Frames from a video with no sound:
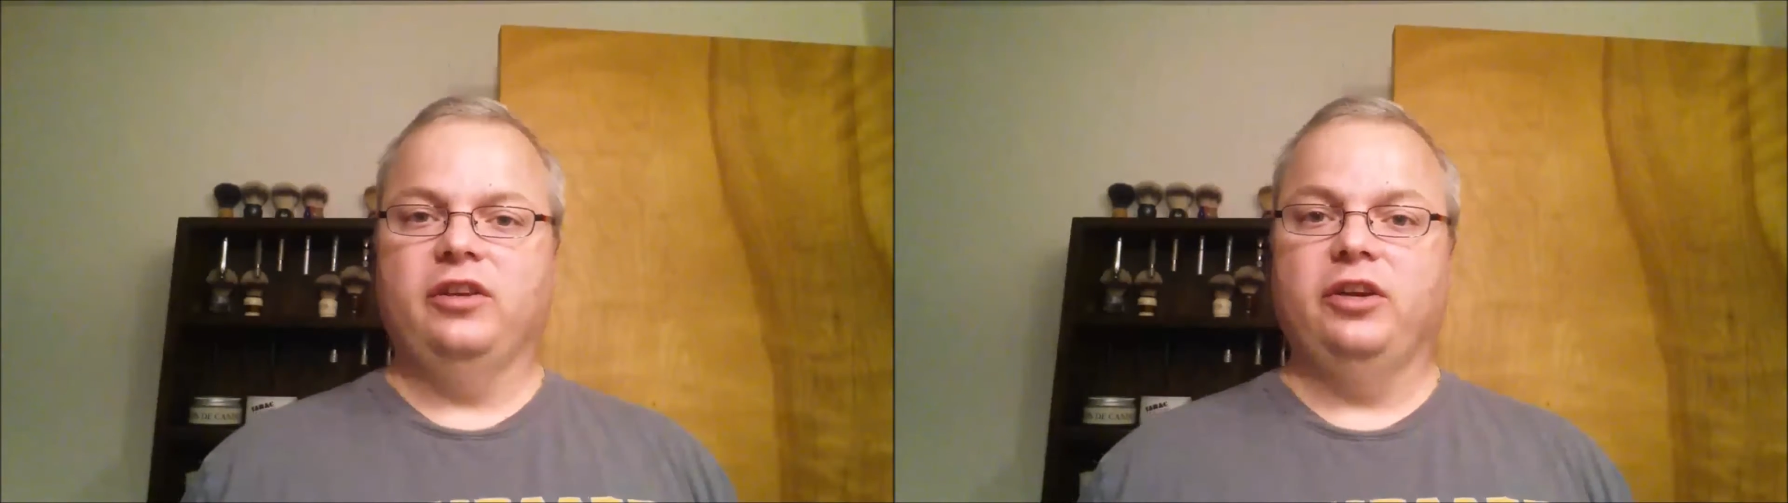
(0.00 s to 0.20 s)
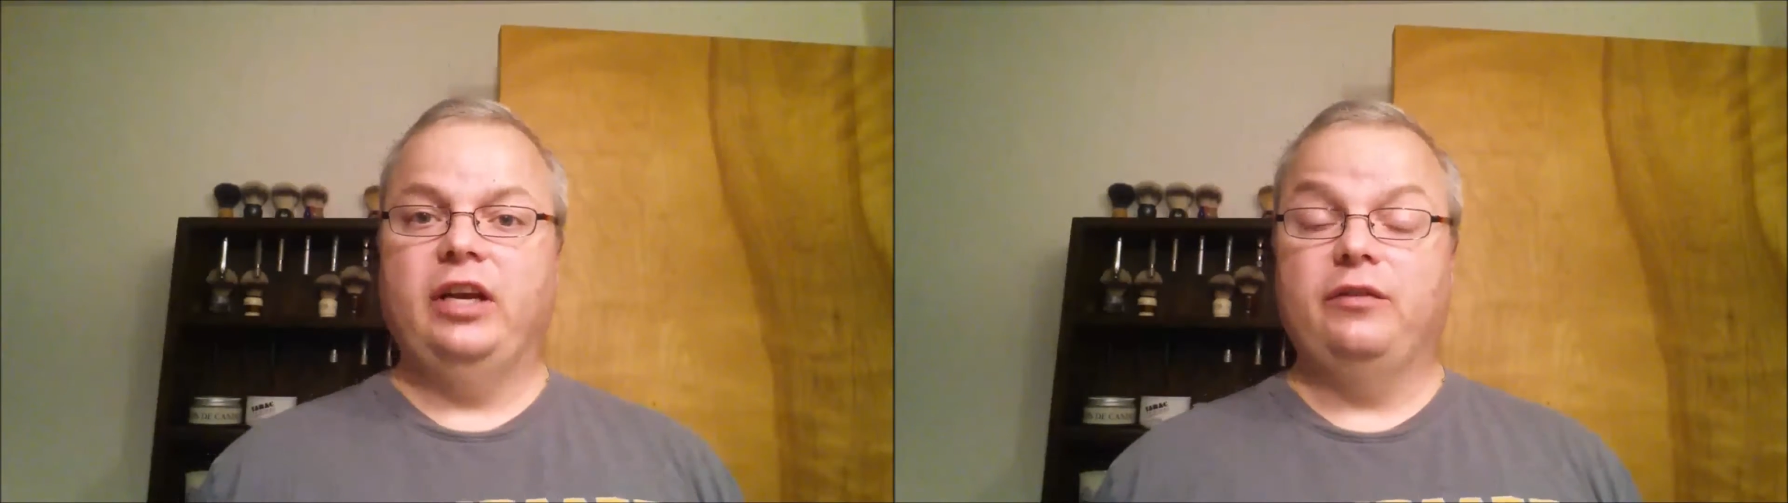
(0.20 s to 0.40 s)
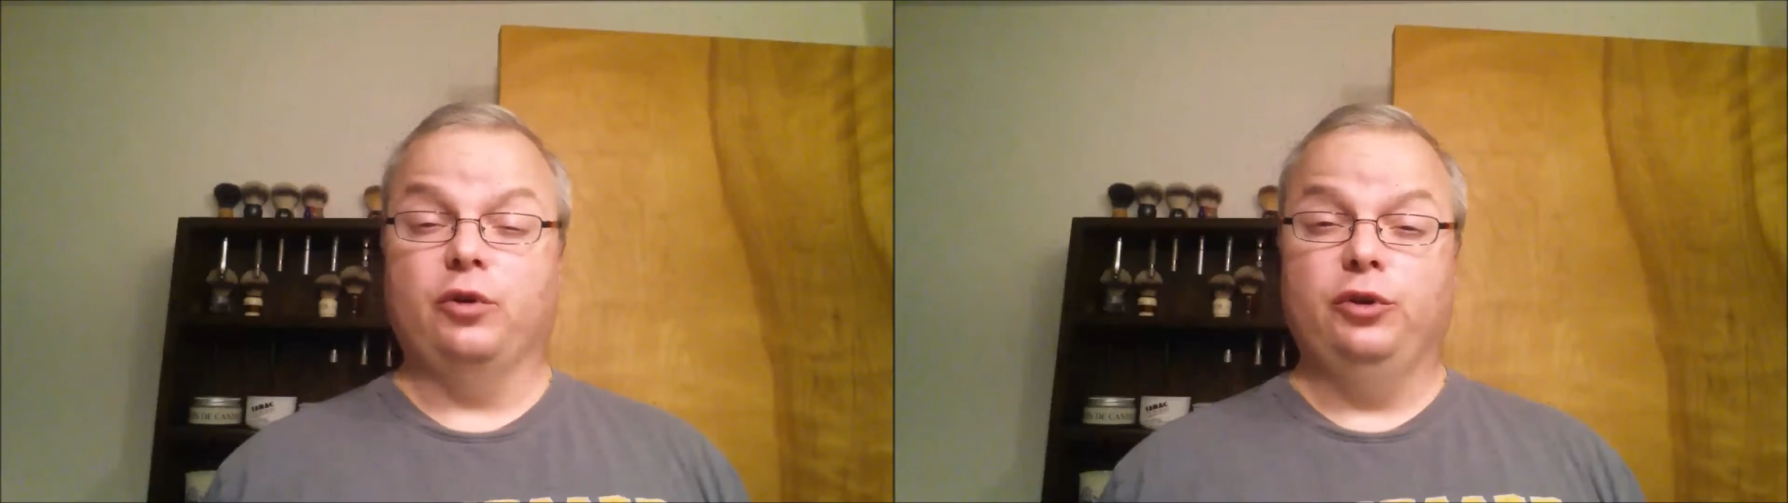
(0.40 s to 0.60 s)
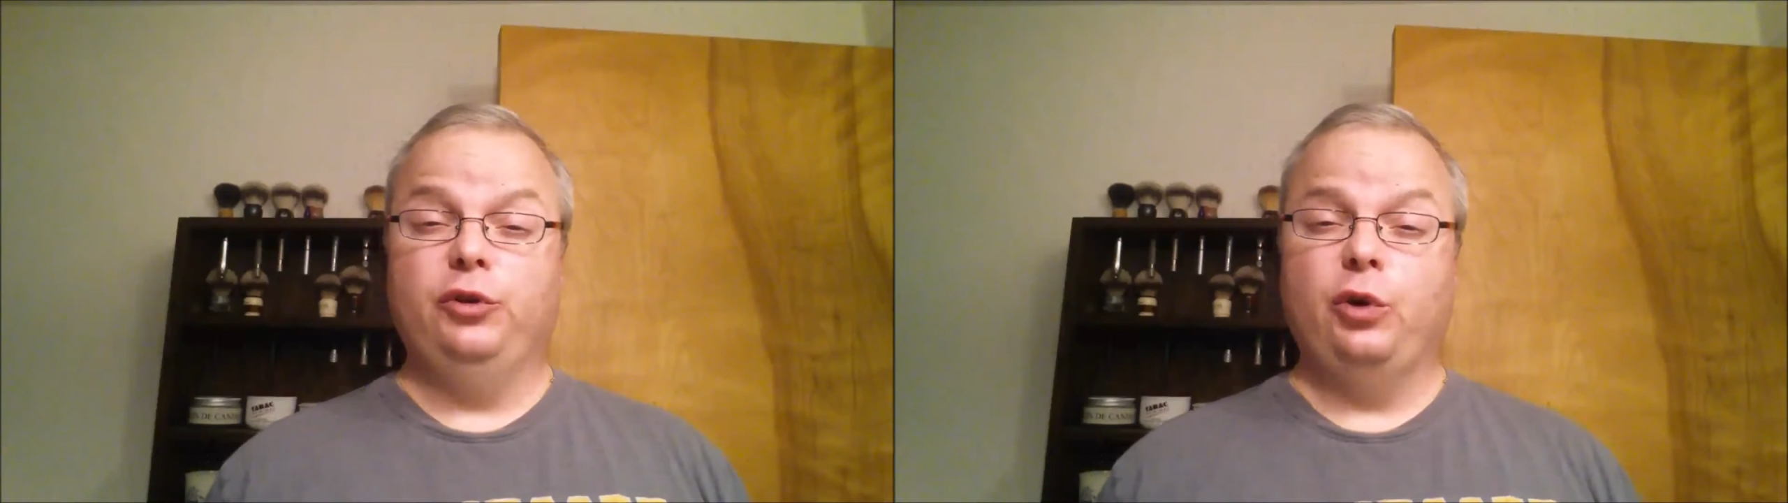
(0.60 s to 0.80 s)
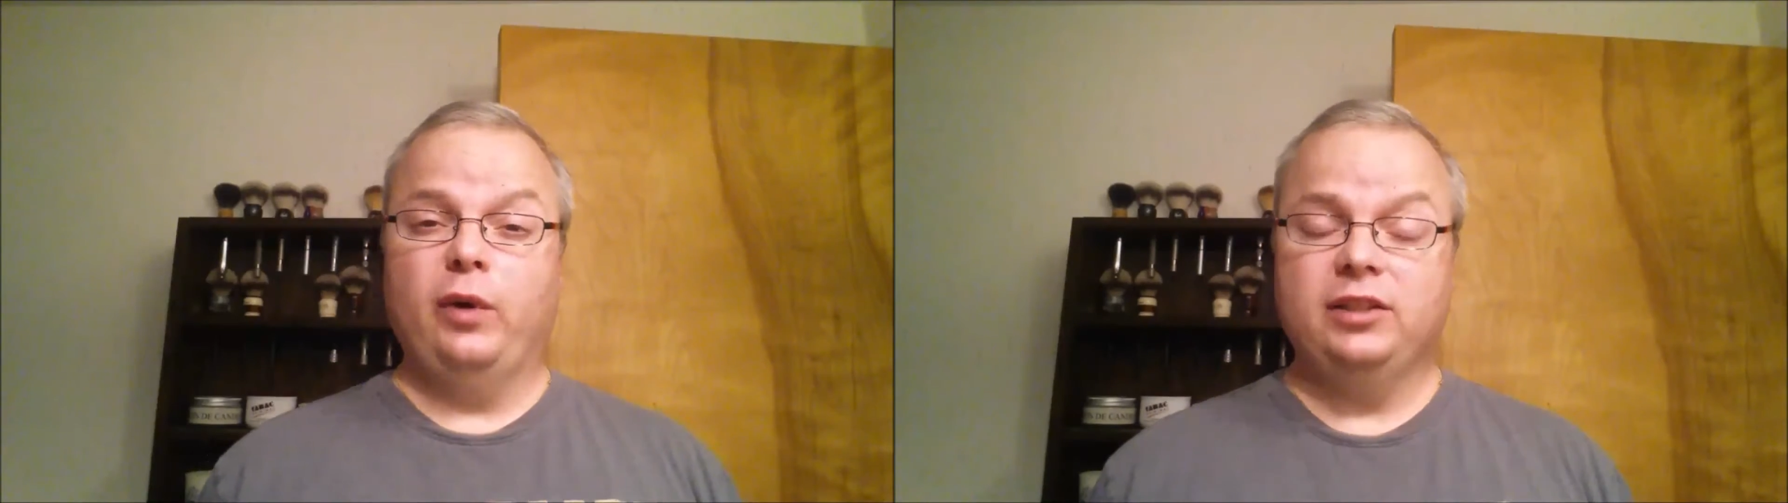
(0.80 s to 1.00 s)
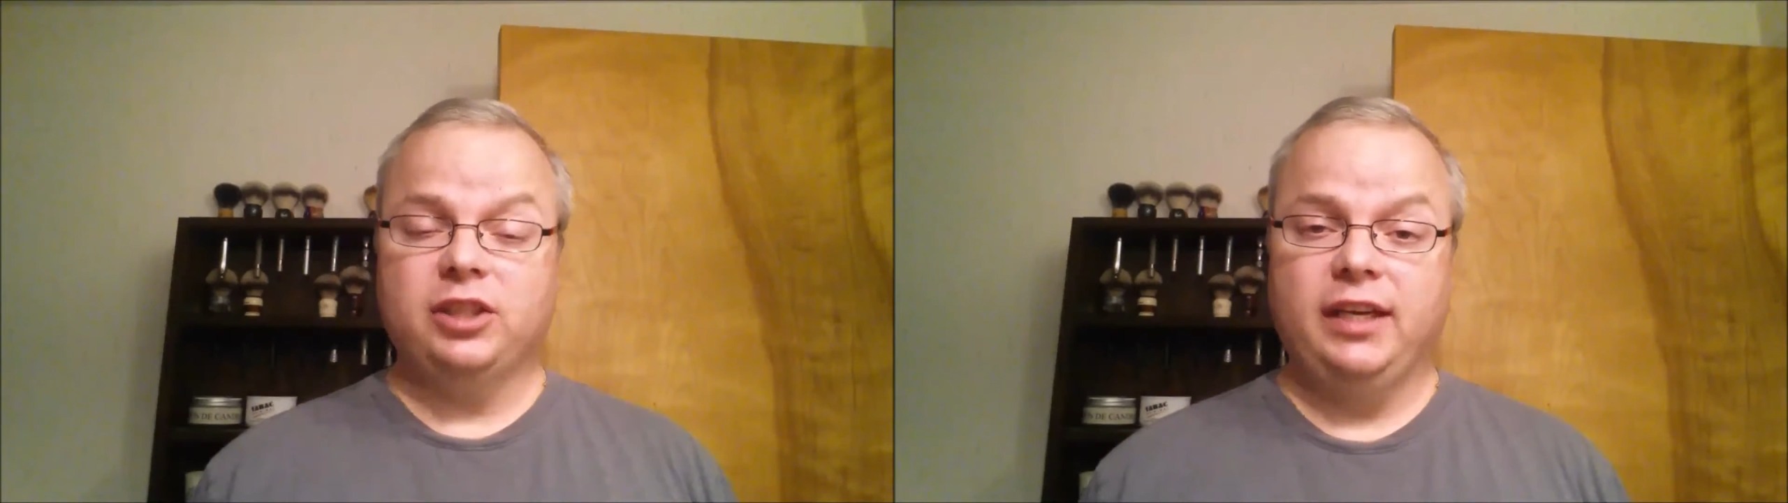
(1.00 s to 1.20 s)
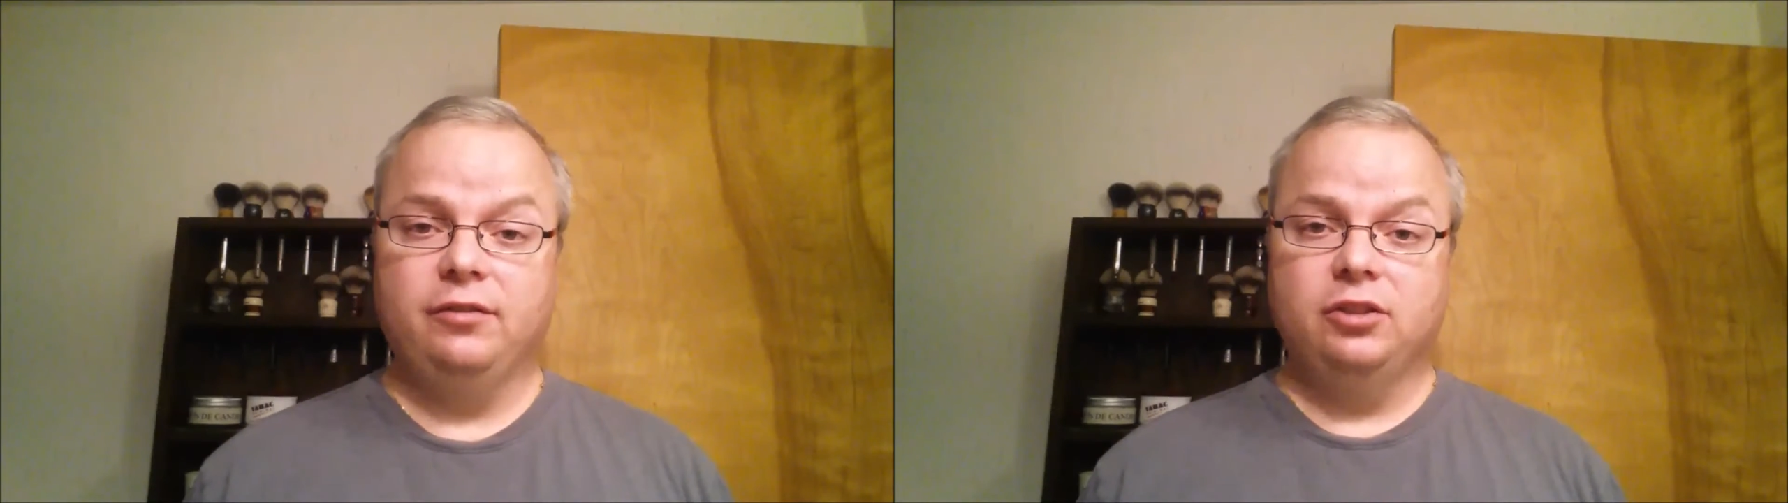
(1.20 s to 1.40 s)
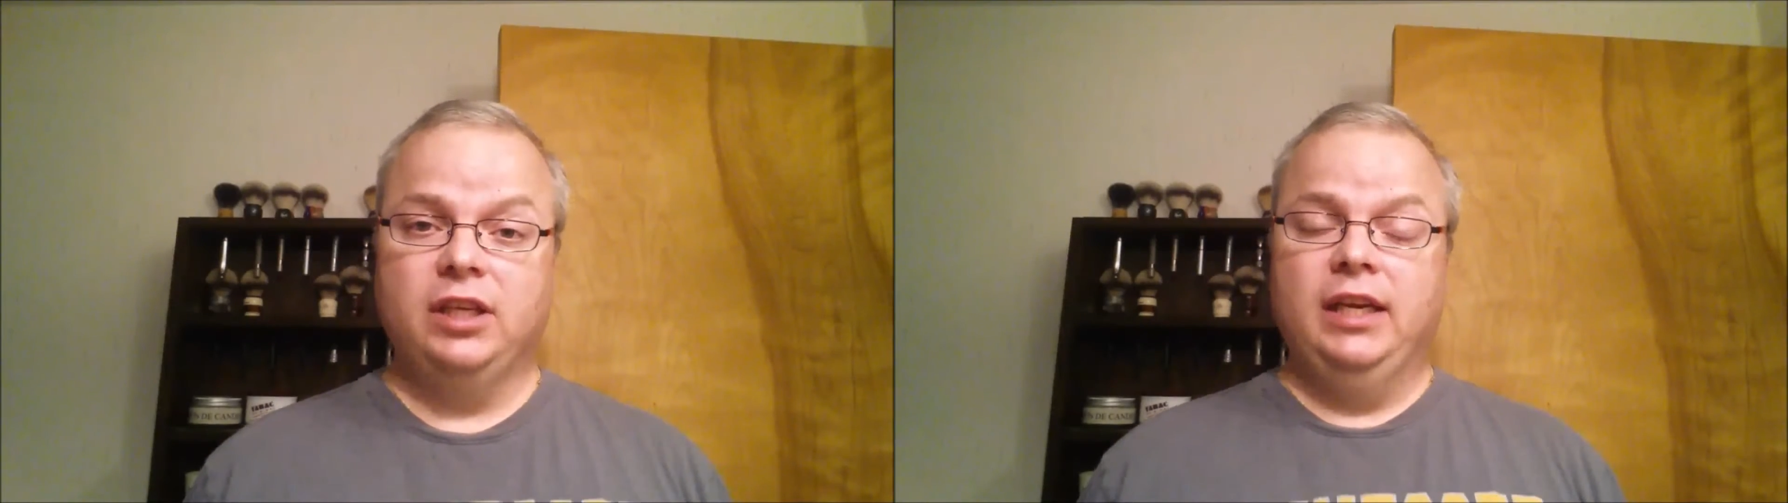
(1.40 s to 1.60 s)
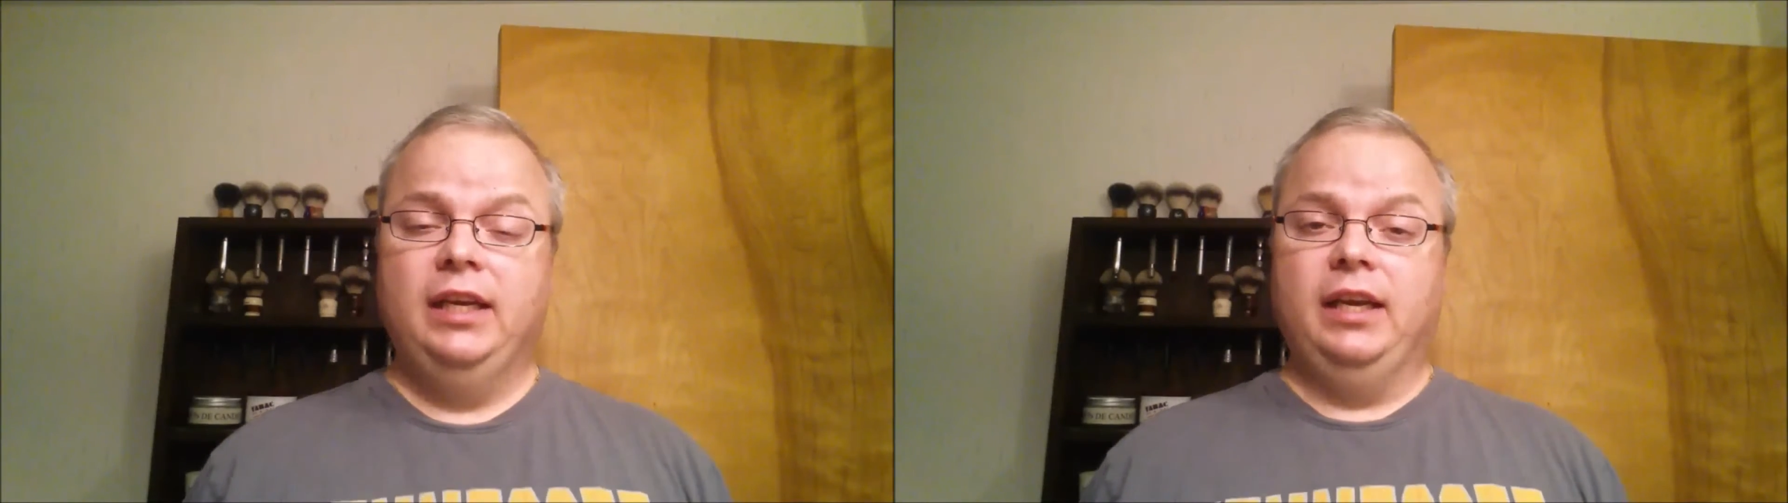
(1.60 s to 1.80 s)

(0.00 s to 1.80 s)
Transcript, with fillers: series for newer wet shavers,